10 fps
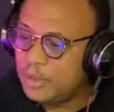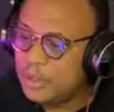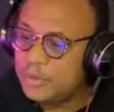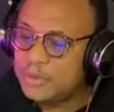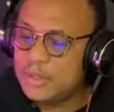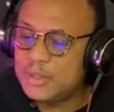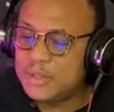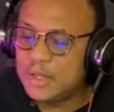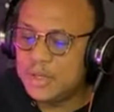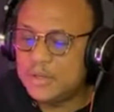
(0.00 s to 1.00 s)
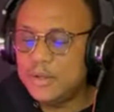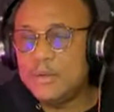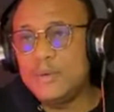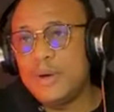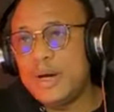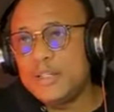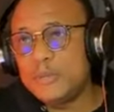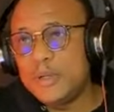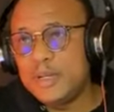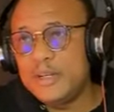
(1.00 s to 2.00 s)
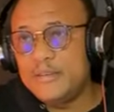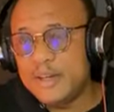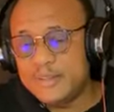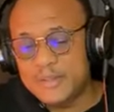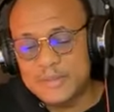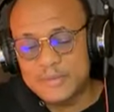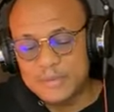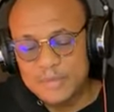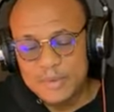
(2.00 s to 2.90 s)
produces in you as believers?